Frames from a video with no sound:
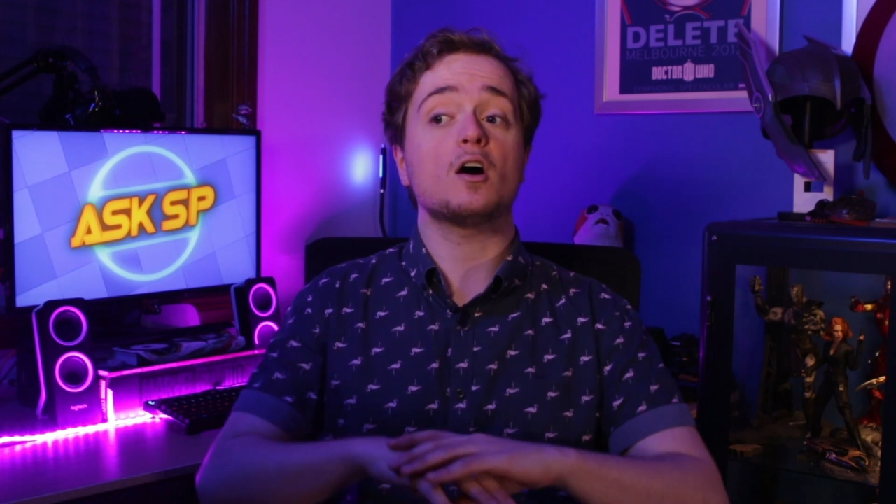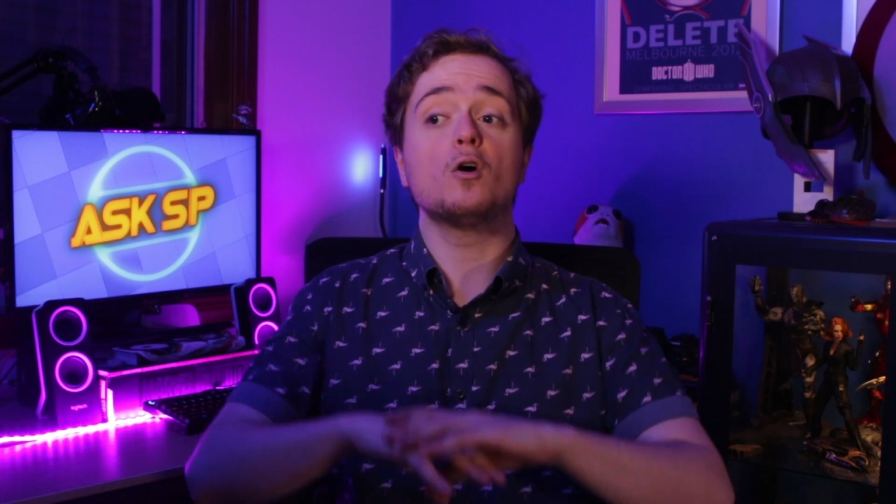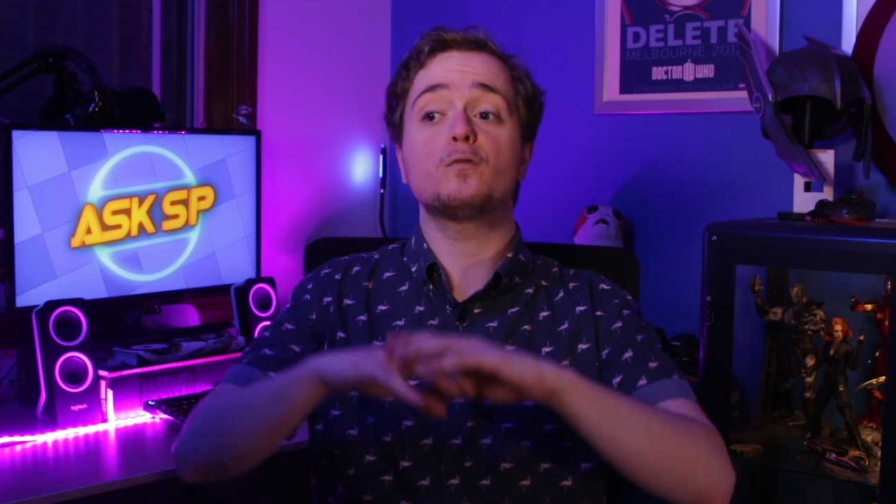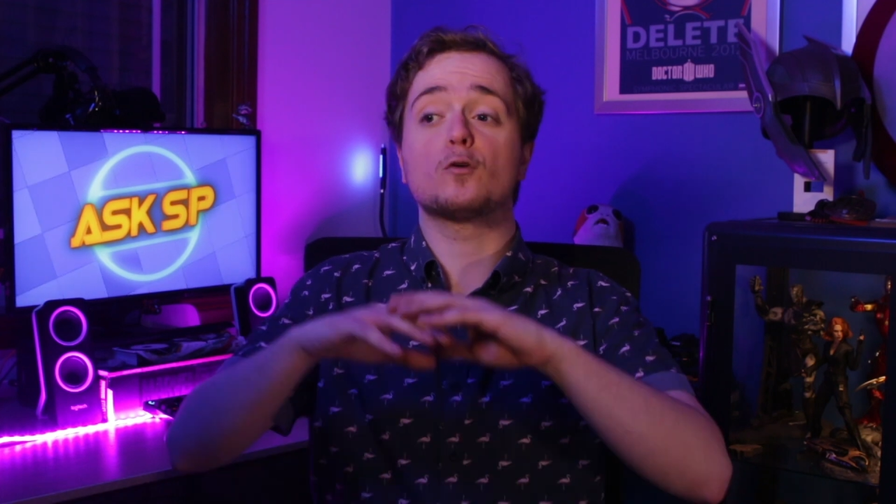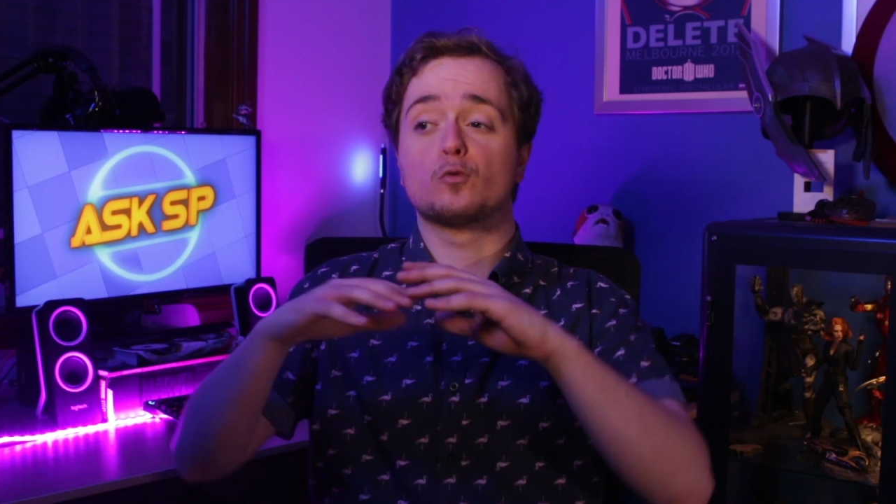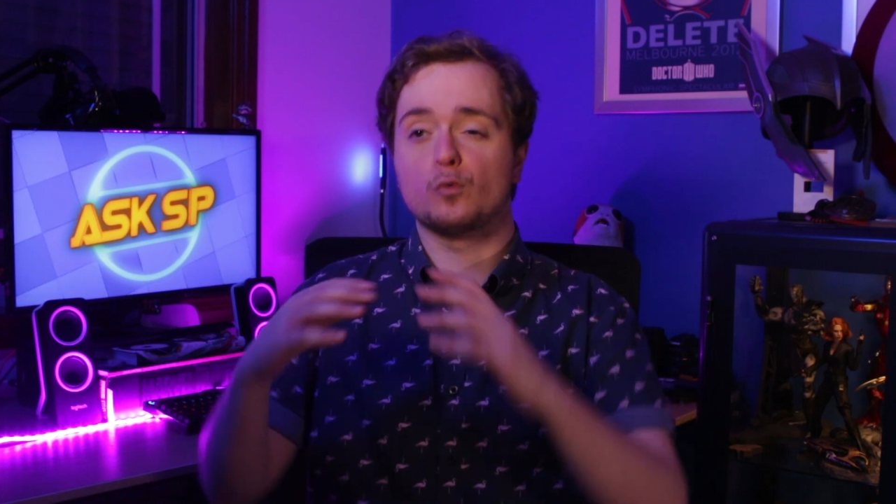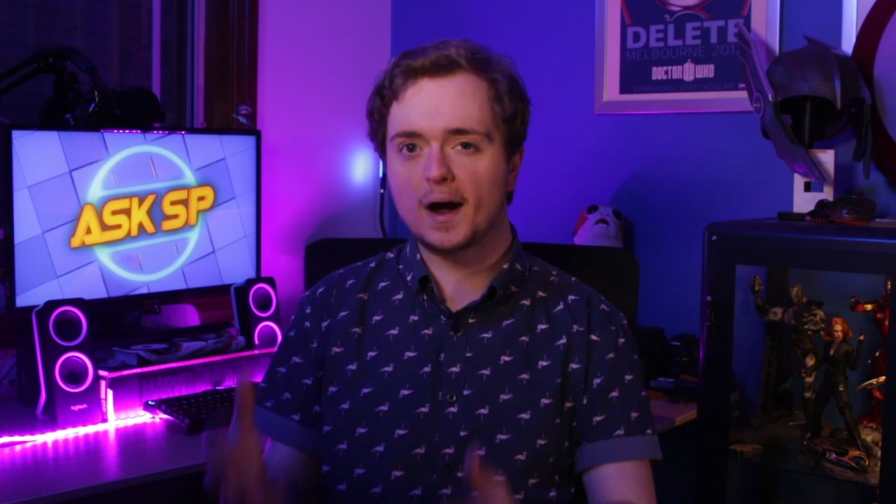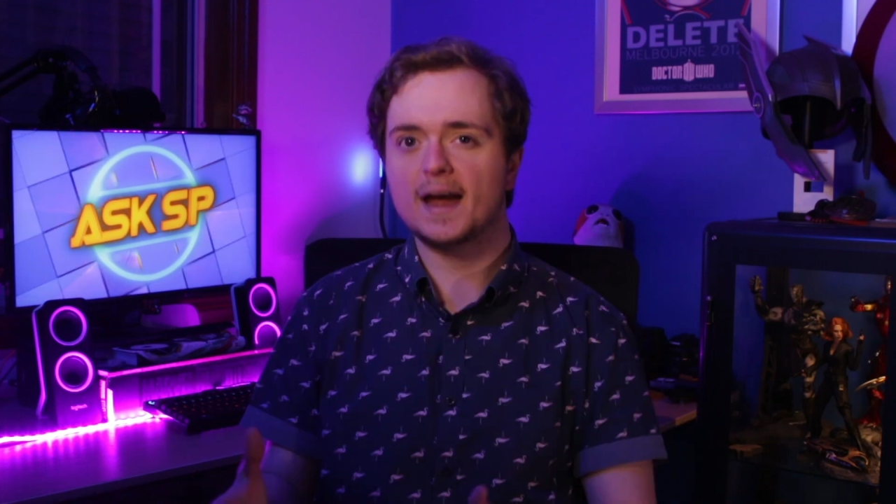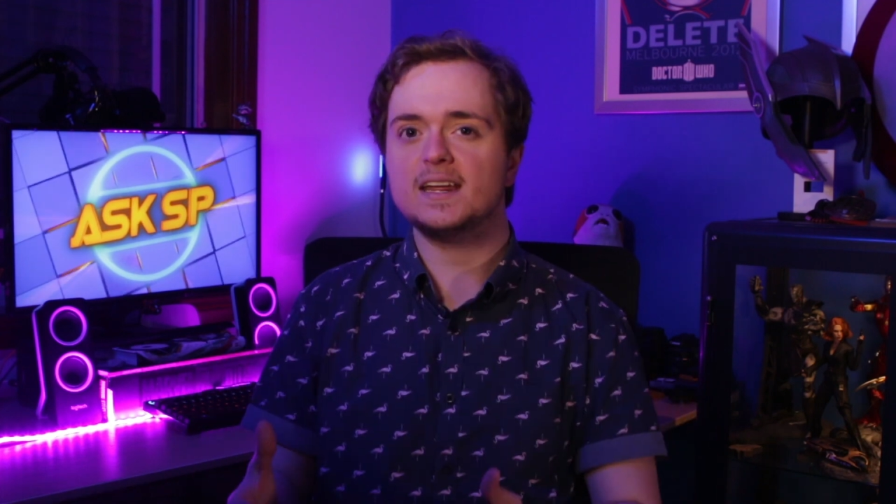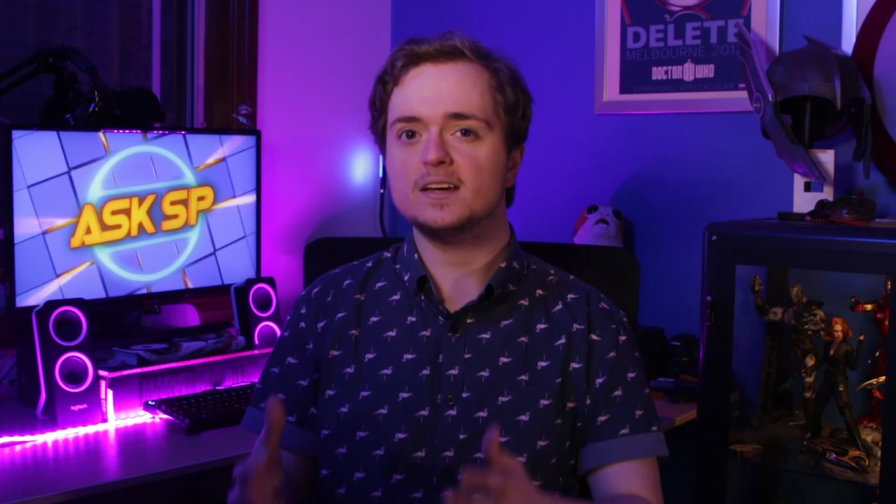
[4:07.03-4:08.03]
whole
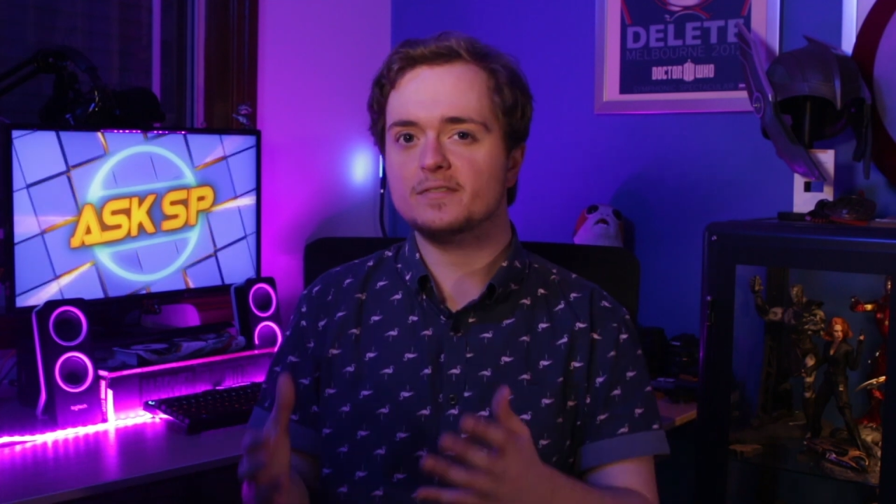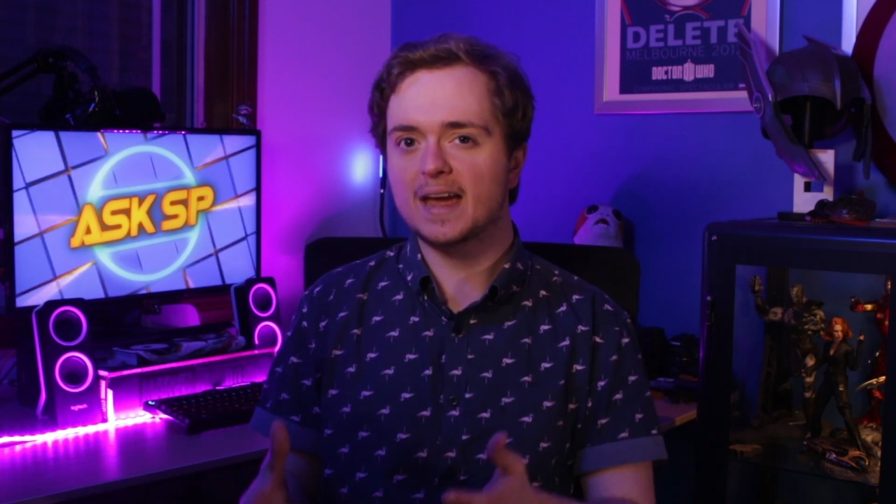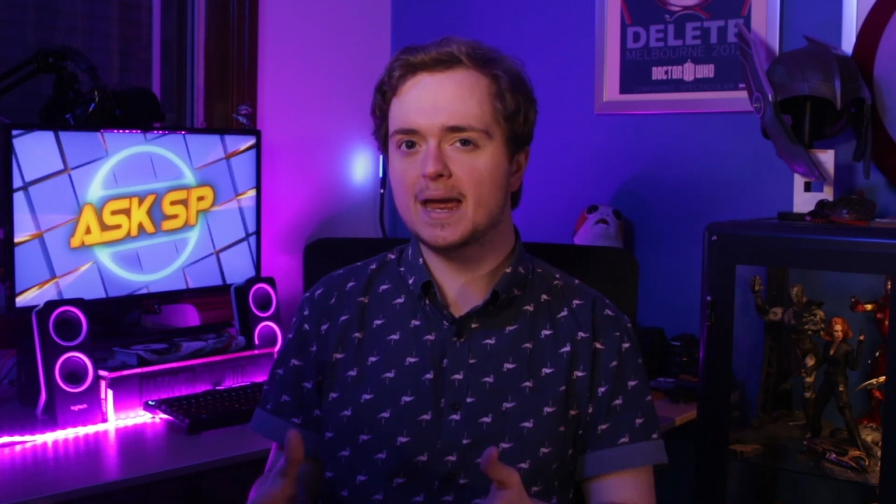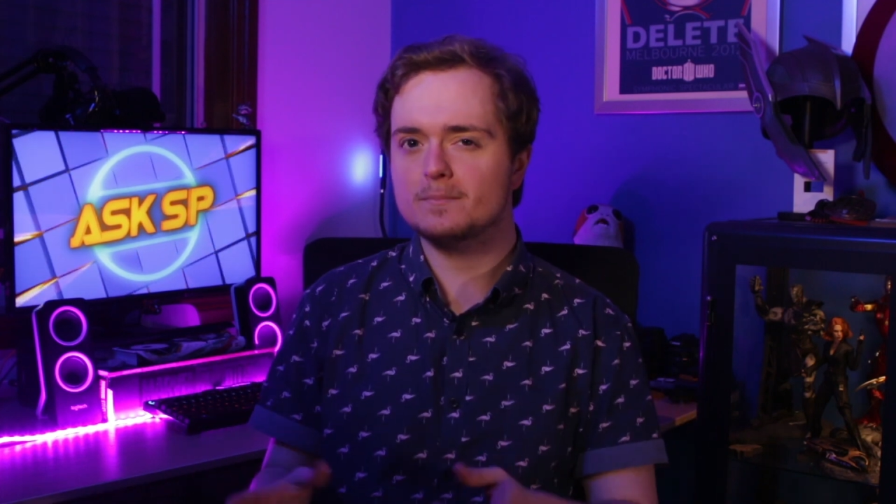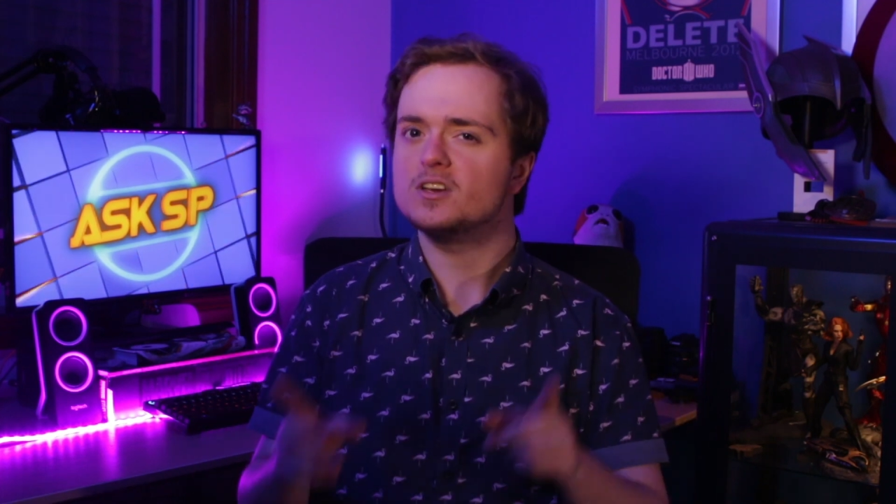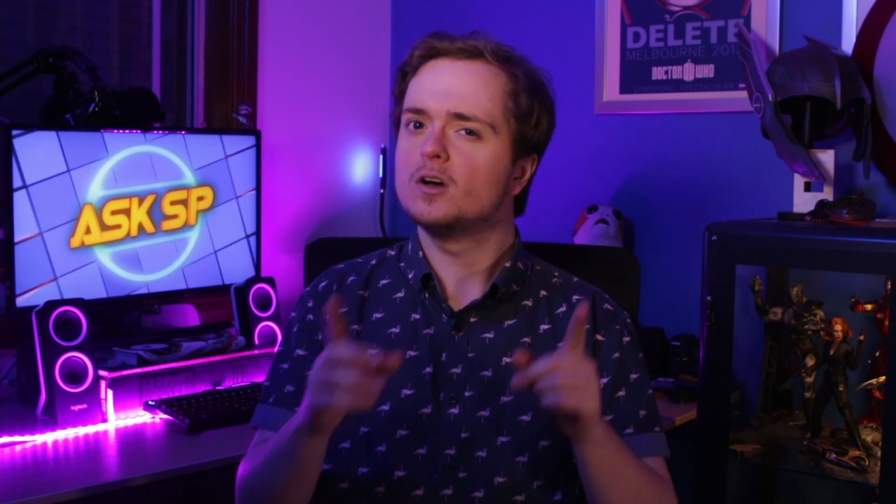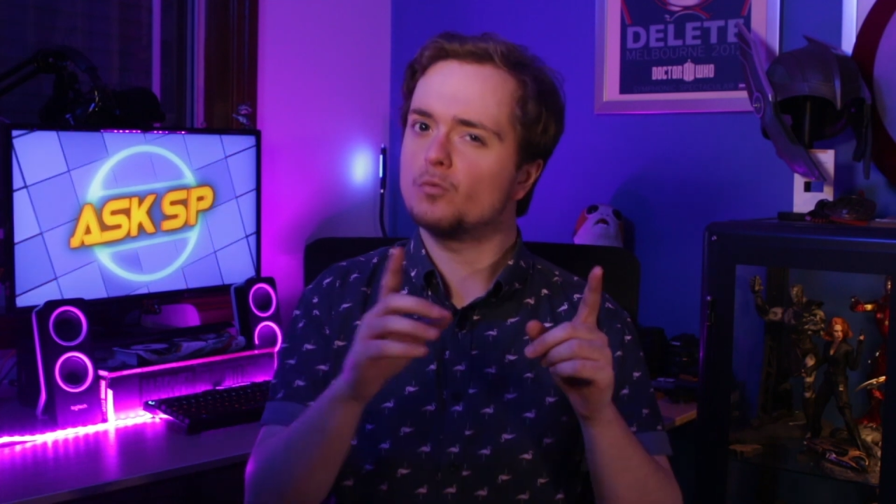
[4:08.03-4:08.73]
variety of games